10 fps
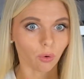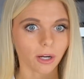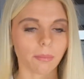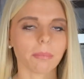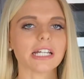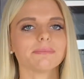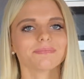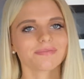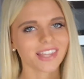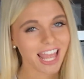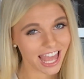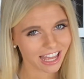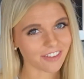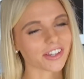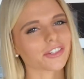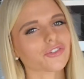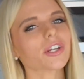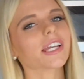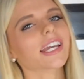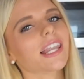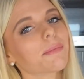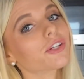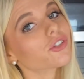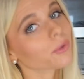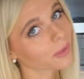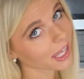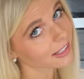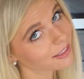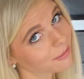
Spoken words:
for them, but I found a trick and I'm gonna show you that.